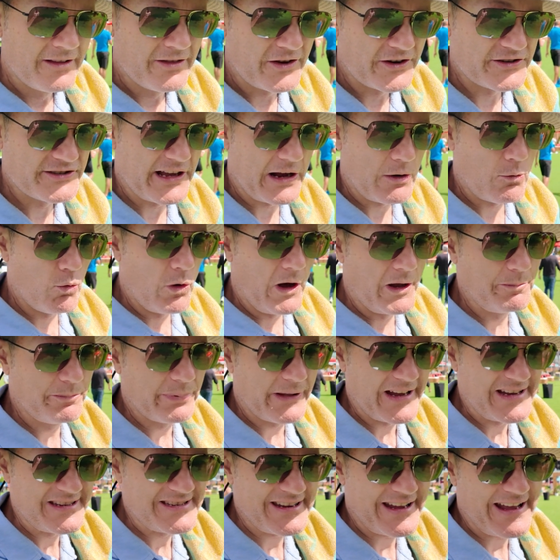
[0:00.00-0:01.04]
There's like one
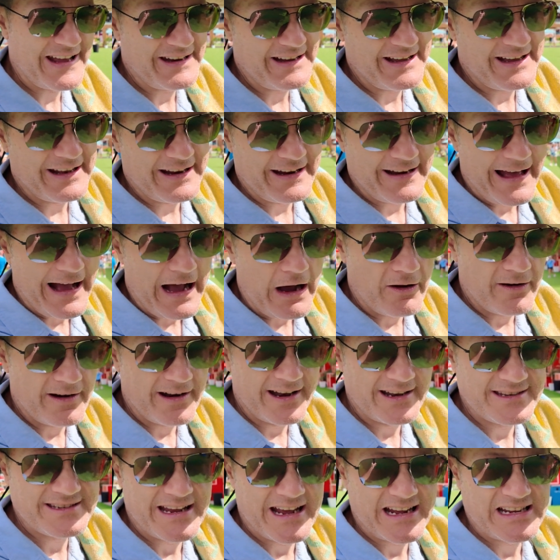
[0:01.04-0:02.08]
place to get in and out, and
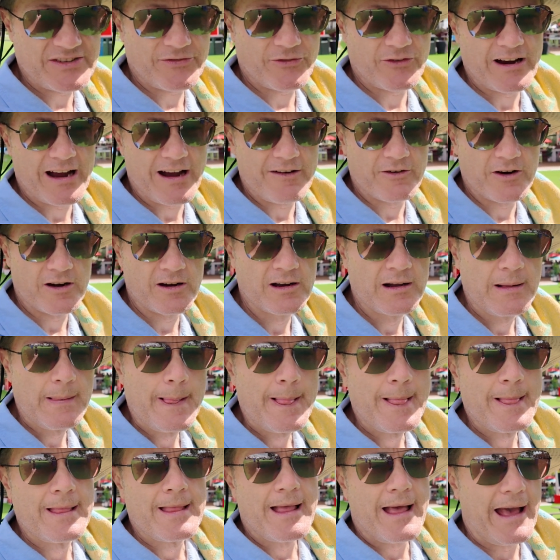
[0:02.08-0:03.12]
it takes forever.
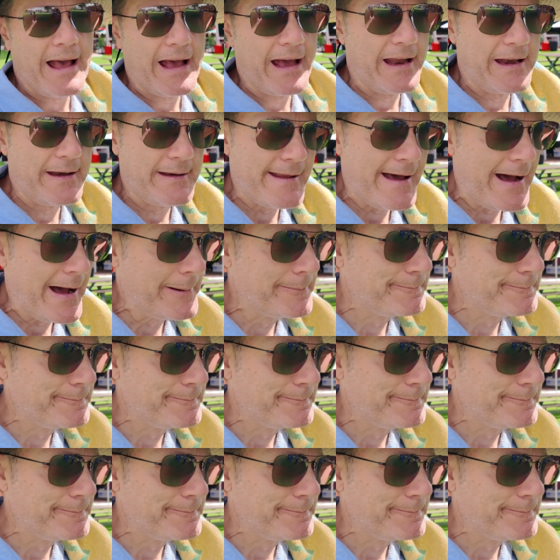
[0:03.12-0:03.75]
And